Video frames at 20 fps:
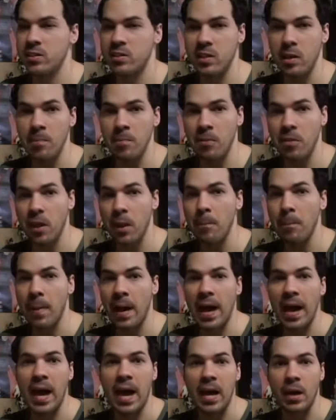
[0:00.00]
something
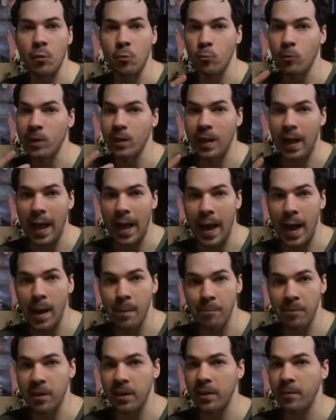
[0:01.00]
bad will
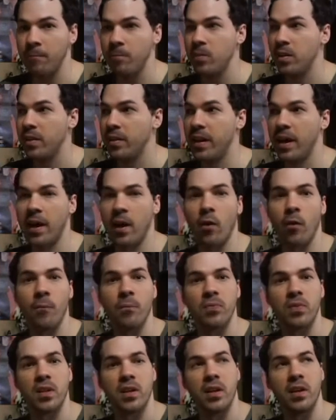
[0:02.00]
happen.
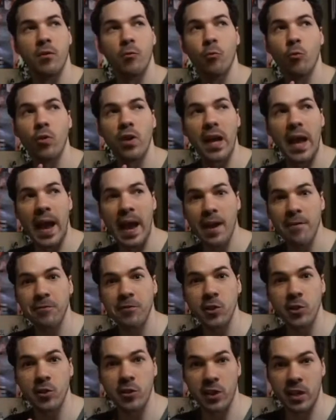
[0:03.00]
Now,
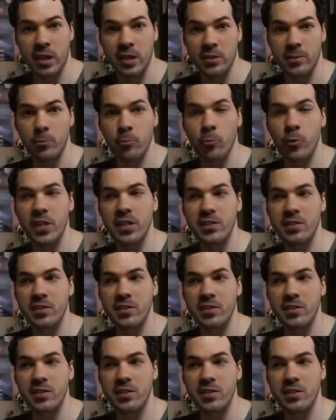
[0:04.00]
after this, we